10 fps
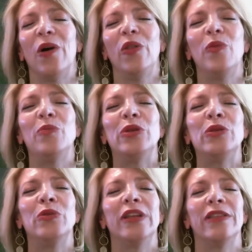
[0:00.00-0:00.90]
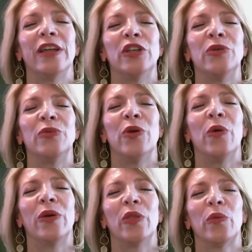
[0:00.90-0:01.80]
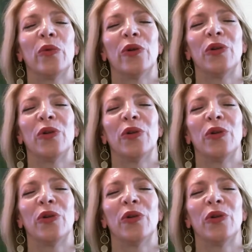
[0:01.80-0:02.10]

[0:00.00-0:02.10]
the beauty that you know in the world,